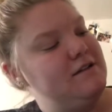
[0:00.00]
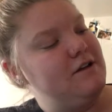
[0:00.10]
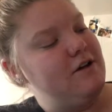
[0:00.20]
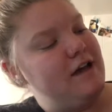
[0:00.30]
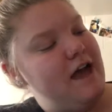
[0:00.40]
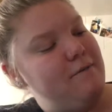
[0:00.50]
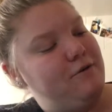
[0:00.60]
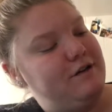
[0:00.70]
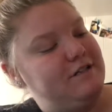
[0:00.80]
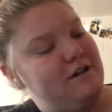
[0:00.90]
So yeah,
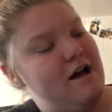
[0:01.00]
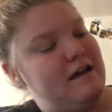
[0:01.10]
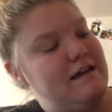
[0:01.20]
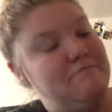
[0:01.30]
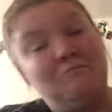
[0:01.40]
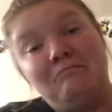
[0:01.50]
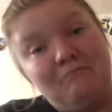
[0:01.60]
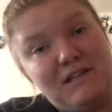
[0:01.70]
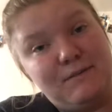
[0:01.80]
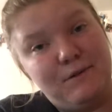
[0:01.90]
morning song, it
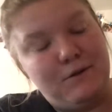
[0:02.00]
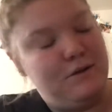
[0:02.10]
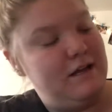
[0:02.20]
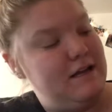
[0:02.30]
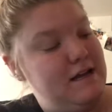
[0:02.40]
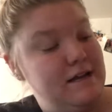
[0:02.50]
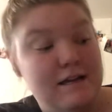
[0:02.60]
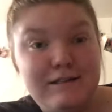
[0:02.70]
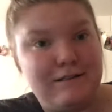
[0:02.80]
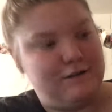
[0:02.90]
makes me know that it
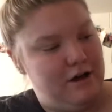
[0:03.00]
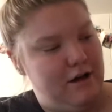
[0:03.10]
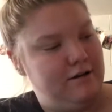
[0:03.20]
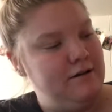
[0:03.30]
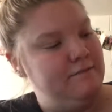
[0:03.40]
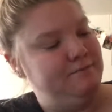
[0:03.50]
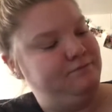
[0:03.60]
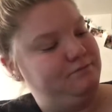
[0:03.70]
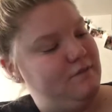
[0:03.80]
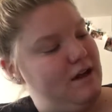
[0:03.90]
is a song.
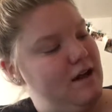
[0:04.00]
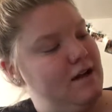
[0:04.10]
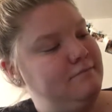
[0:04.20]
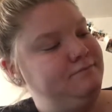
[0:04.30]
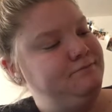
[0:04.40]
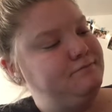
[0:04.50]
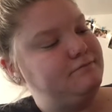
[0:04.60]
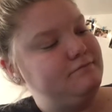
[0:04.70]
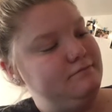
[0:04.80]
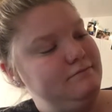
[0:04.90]

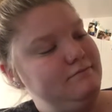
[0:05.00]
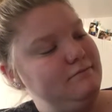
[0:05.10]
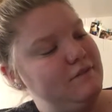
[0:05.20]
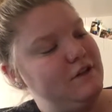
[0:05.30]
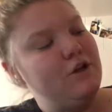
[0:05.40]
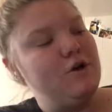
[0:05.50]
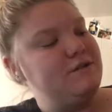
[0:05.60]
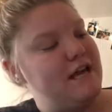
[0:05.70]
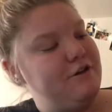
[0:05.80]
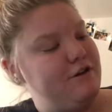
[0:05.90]
The
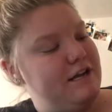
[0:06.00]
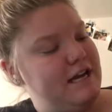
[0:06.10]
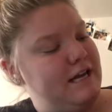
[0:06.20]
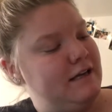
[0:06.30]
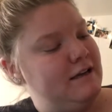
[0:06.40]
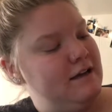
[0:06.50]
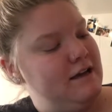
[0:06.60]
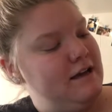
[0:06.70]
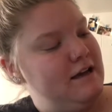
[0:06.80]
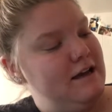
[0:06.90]
close-eye greeting,
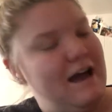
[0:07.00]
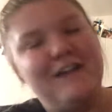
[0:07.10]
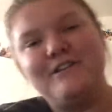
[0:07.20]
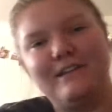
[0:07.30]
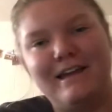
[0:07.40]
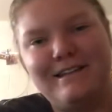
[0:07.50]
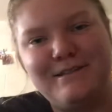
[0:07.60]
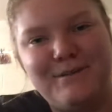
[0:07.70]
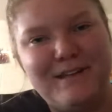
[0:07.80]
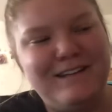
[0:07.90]
I actually like
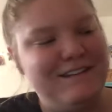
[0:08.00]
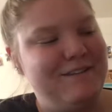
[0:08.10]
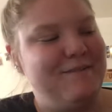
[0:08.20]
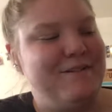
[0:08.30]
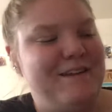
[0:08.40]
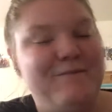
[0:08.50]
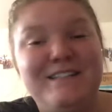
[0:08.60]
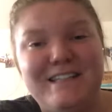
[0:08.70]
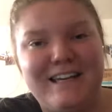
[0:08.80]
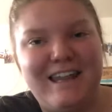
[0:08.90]
this one, the one that
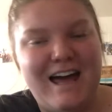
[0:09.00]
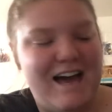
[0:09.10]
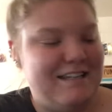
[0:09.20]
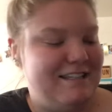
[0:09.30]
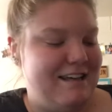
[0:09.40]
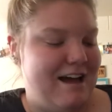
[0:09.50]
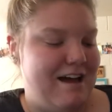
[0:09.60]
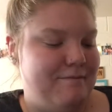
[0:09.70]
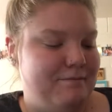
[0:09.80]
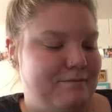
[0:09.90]
we did in class,
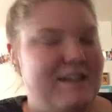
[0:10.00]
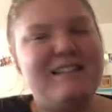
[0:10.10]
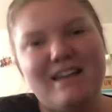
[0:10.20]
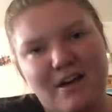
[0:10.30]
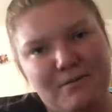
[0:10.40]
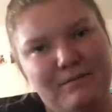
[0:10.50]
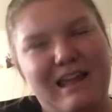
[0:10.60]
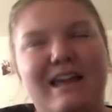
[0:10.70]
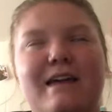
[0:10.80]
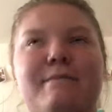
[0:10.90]
because it helped,
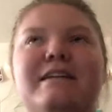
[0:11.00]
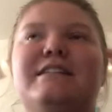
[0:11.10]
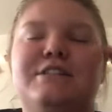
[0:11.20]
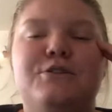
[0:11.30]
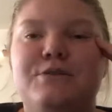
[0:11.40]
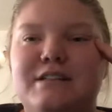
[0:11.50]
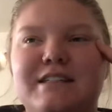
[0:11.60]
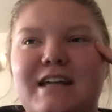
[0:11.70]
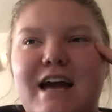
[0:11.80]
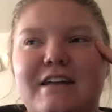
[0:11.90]
like it makes the
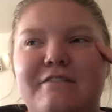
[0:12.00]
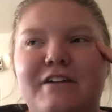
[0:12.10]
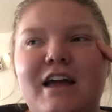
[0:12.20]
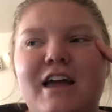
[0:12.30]
students kind of